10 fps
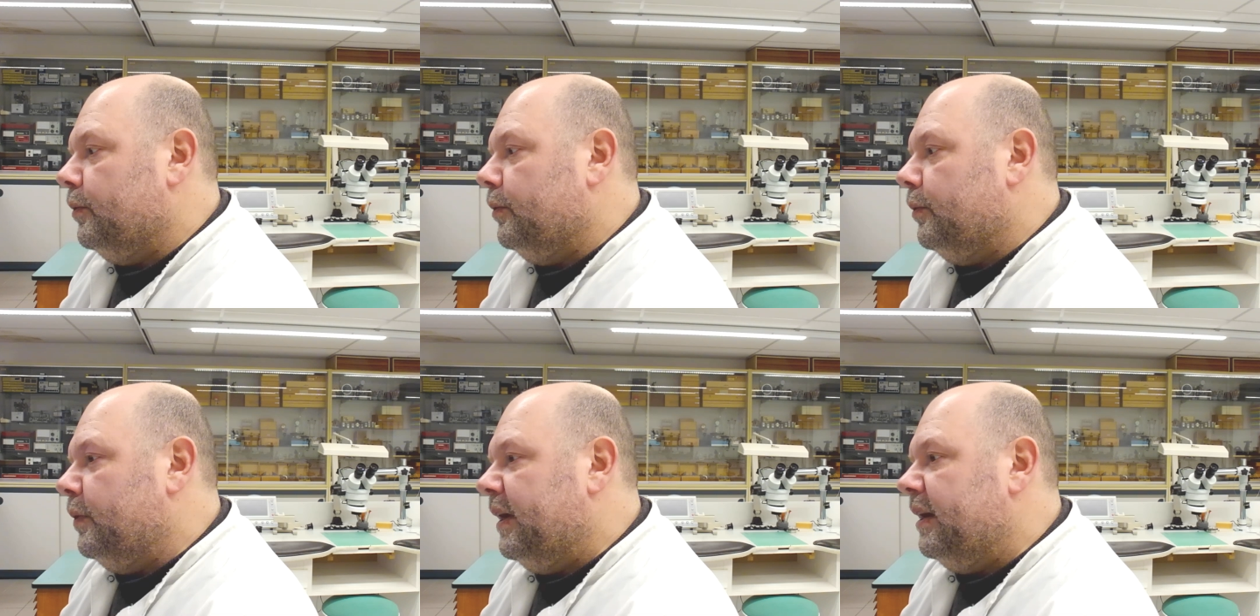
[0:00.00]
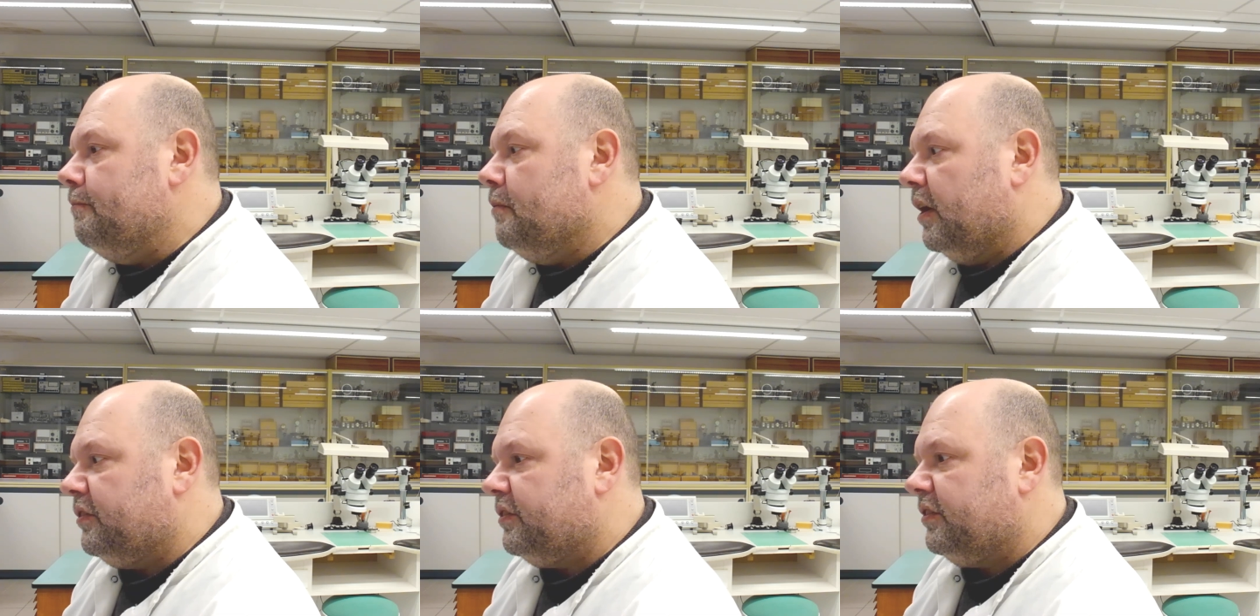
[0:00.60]
we
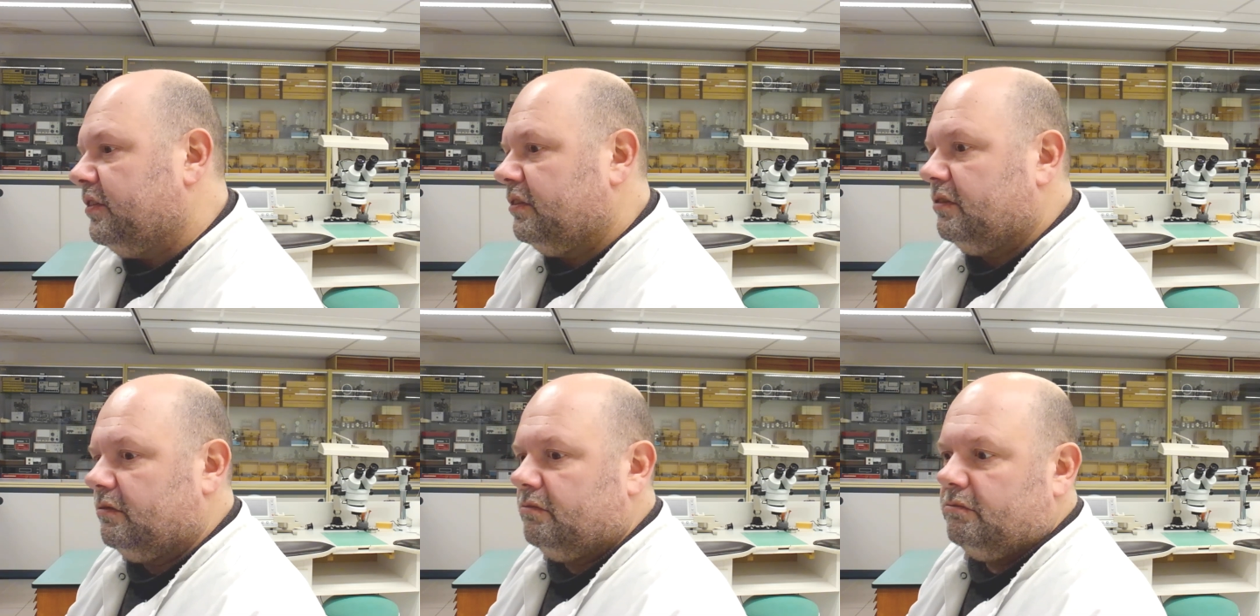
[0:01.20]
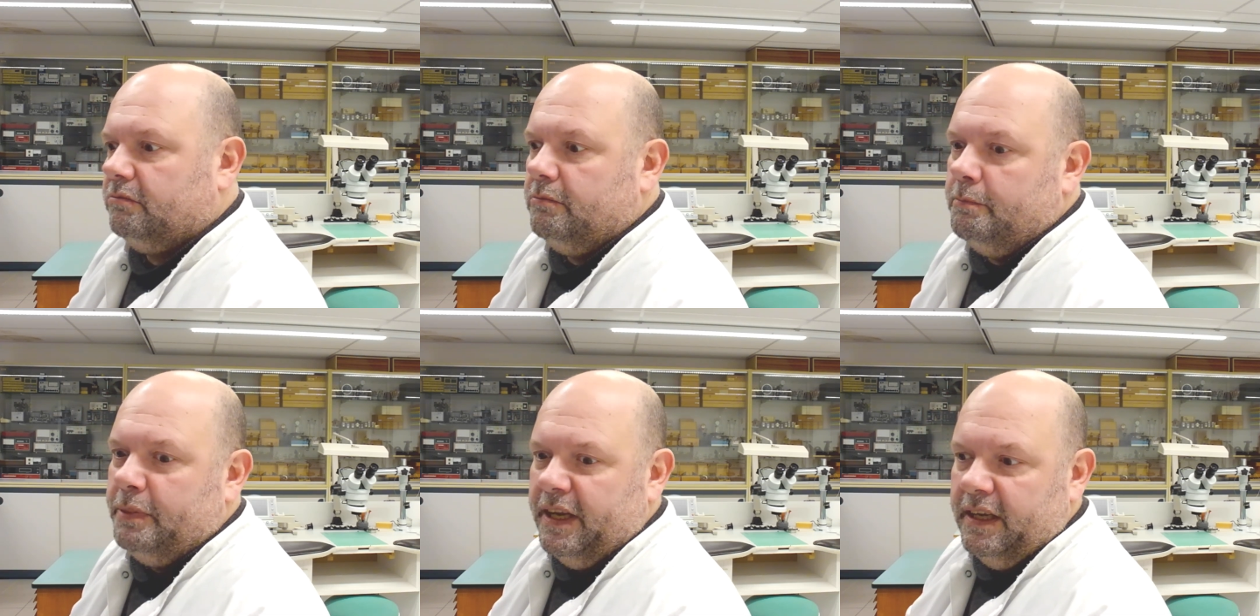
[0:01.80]
must
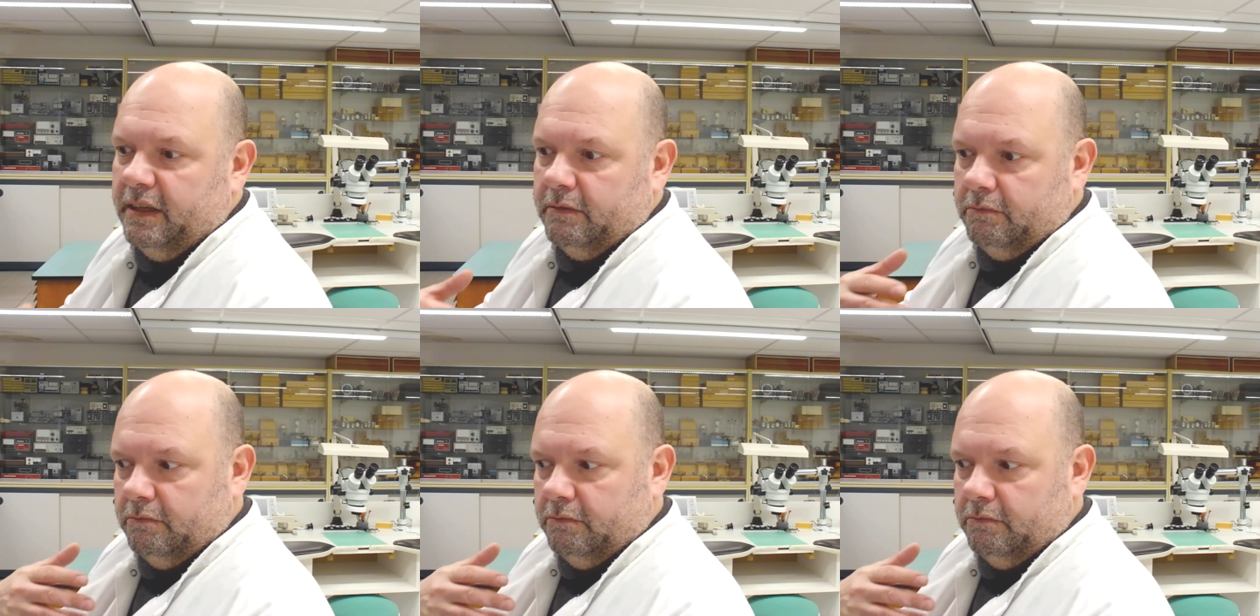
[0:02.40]
be